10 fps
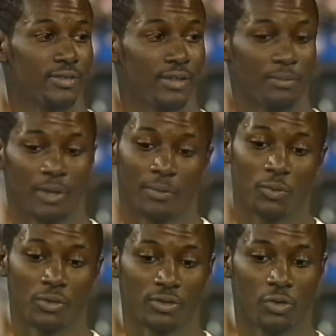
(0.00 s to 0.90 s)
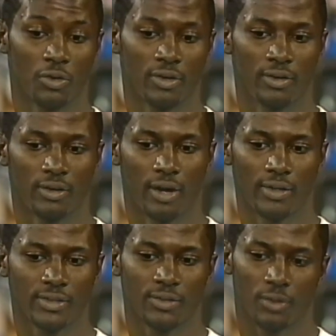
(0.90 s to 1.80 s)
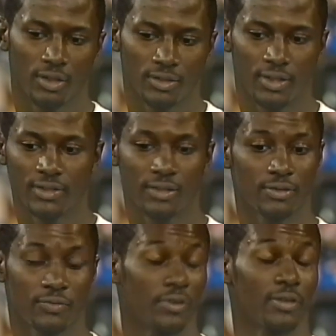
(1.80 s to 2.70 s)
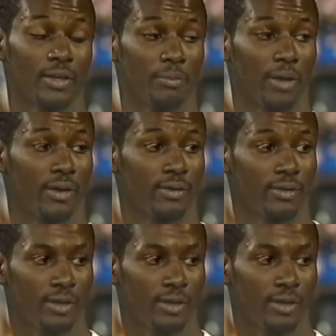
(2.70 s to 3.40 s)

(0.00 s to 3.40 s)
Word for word: Um, I'm the one going in here. I said, well, it, it doesn't feel that bad.